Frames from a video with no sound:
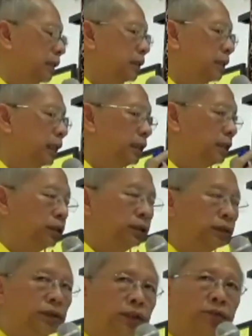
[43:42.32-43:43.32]
sensual
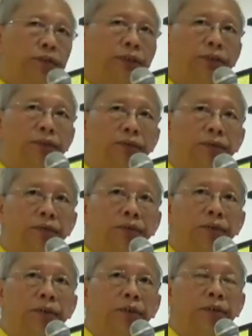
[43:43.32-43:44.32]
craving,
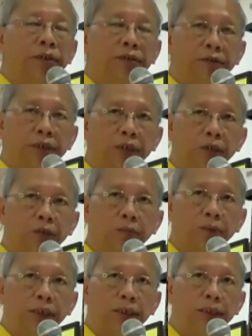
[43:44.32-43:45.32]
craving to
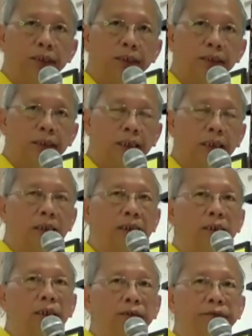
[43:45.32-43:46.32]
be,
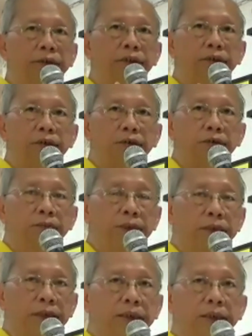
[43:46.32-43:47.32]
and craving not to
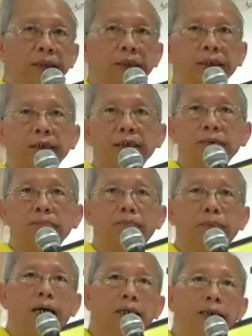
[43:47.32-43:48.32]
be. In
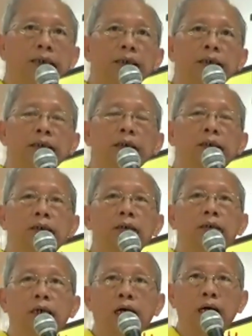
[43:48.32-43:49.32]
Pali is
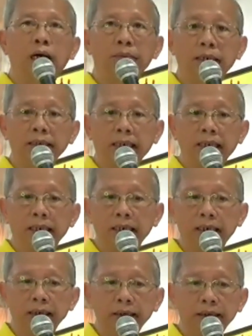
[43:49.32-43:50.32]
called kama
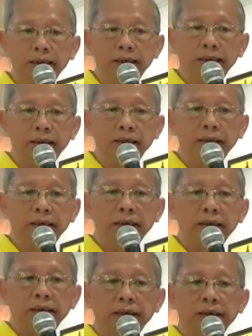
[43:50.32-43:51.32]
tanha,
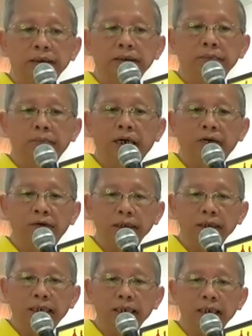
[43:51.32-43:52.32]

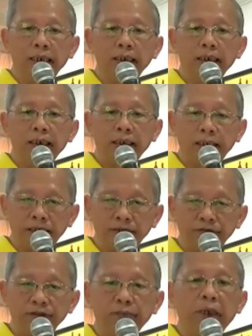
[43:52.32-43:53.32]
bhava tanha,
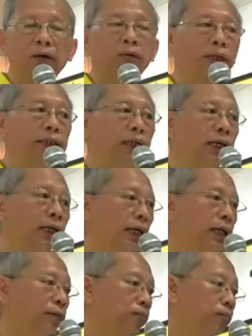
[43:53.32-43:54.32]
and vibhava
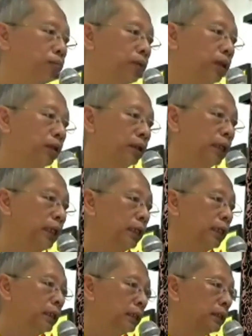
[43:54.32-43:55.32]
tanha. Okay,
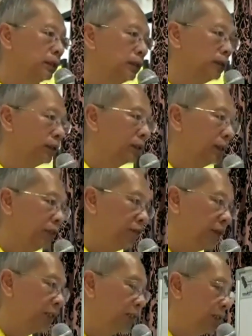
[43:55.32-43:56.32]
so
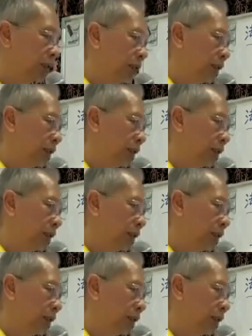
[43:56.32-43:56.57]
craving